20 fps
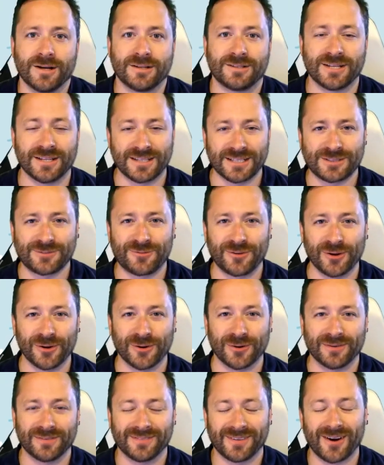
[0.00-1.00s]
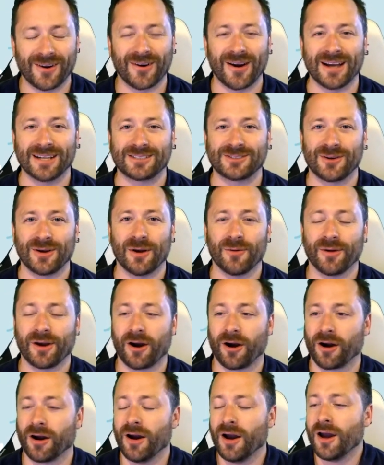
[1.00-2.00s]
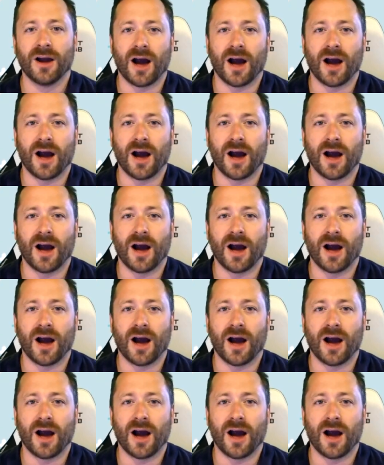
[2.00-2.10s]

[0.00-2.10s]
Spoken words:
this view. All right, so here we are.